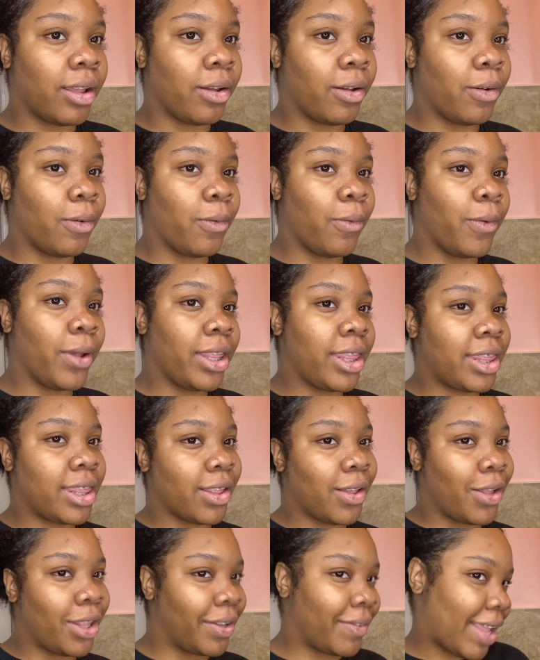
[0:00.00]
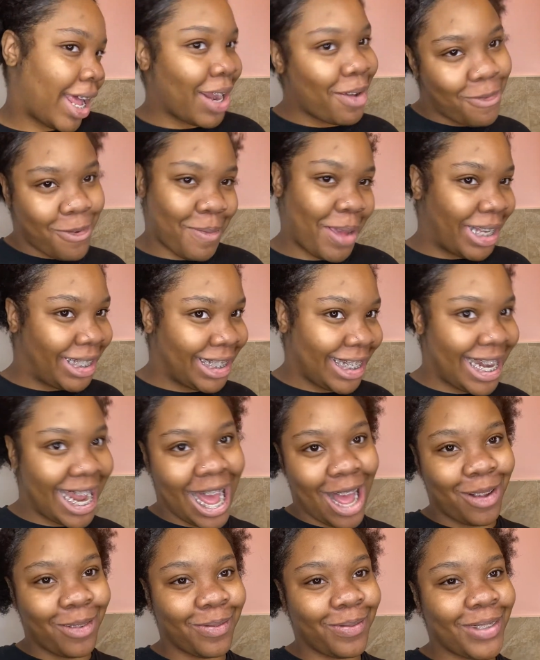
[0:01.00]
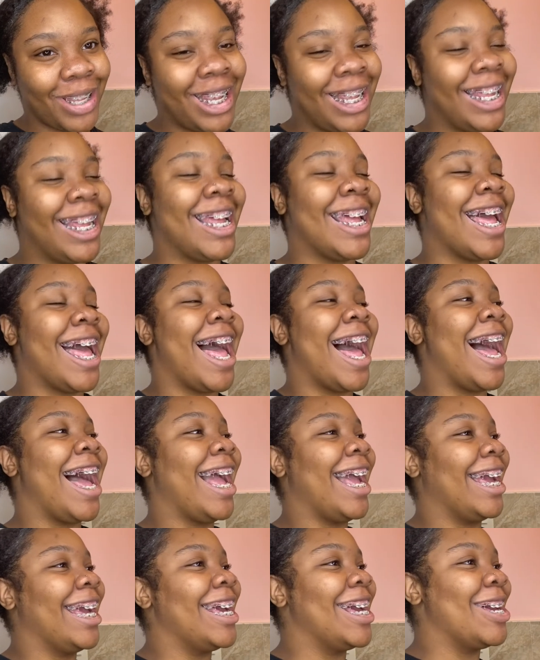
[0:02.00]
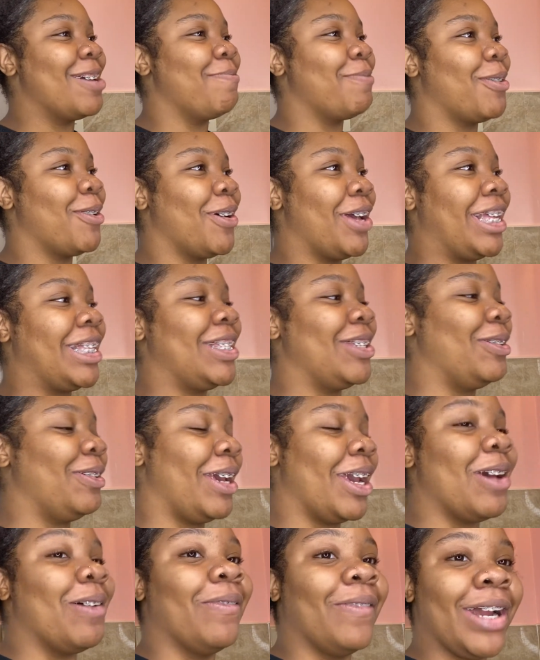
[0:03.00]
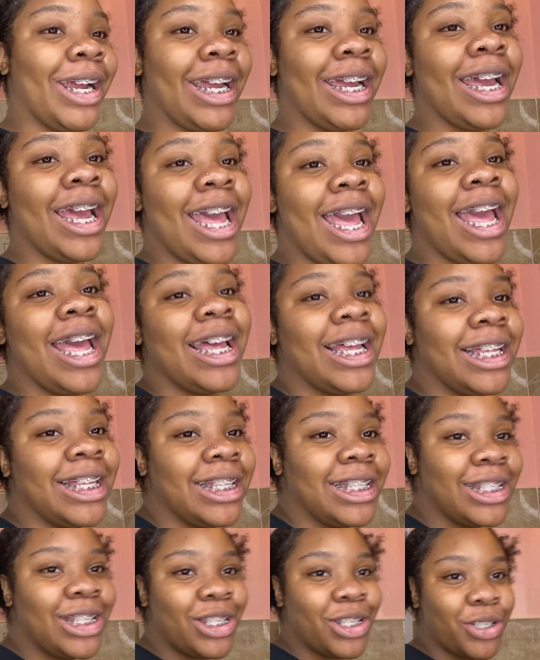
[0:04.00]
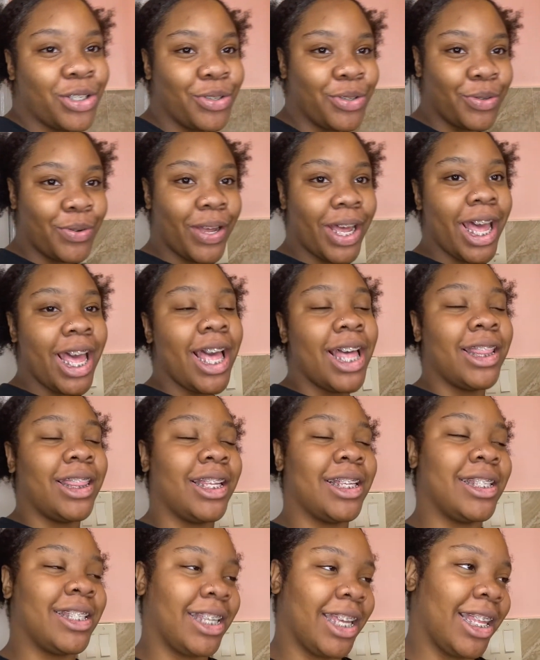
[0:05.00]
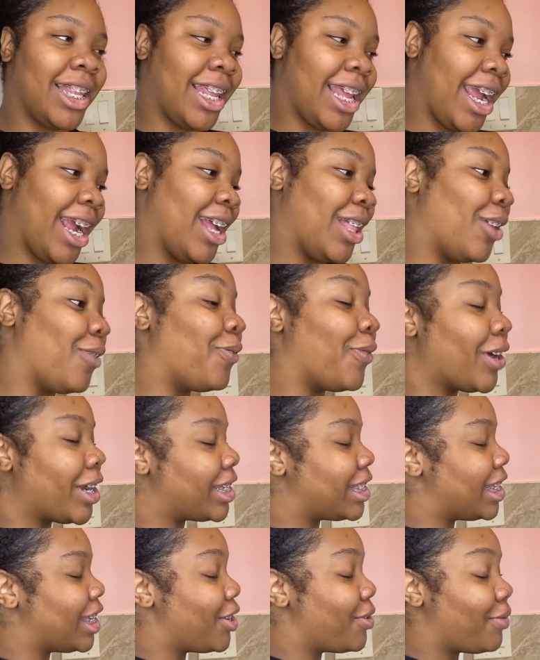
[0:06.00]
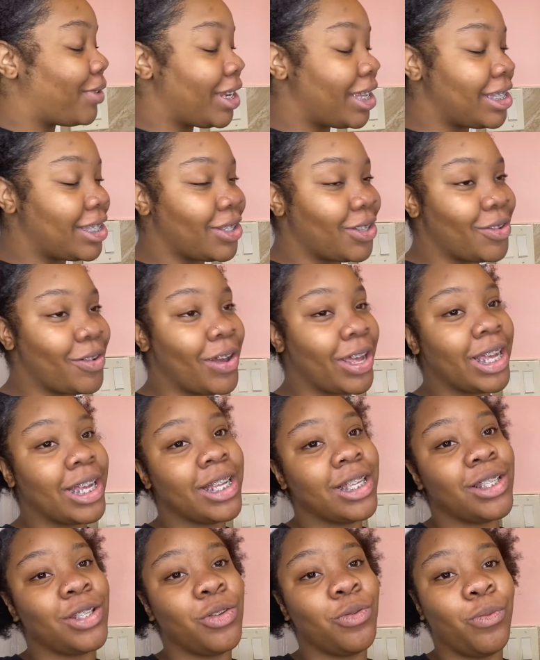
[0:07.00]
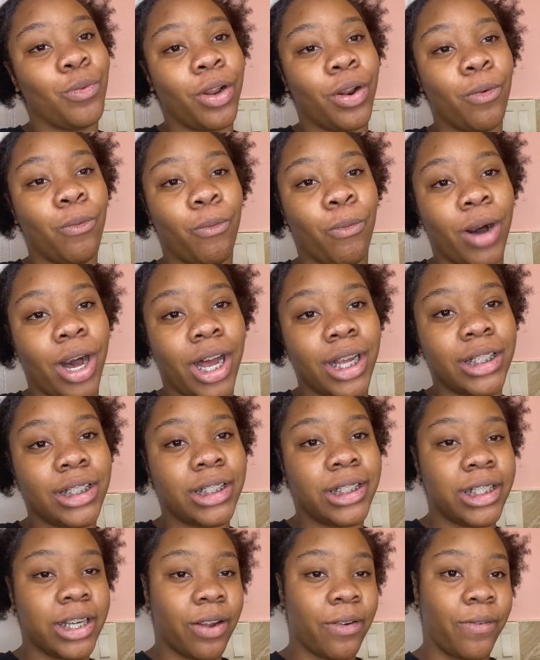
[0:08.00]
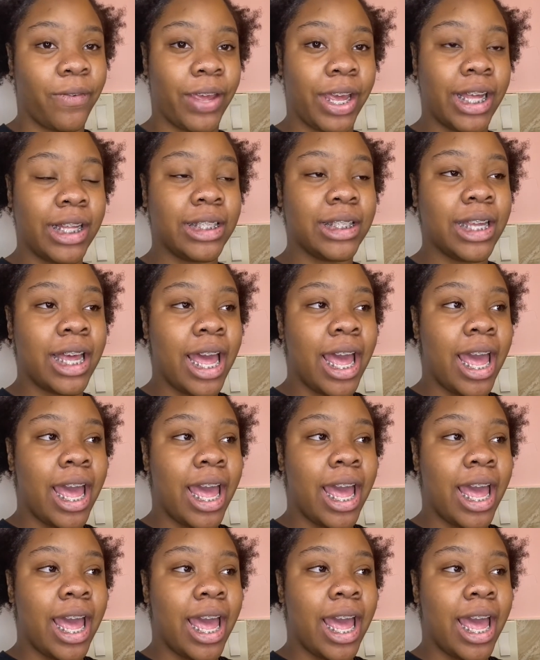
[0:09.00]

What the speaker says: with all of that information now, I am going to get right into the skincare. The first thing you want to do is you want to wash your face,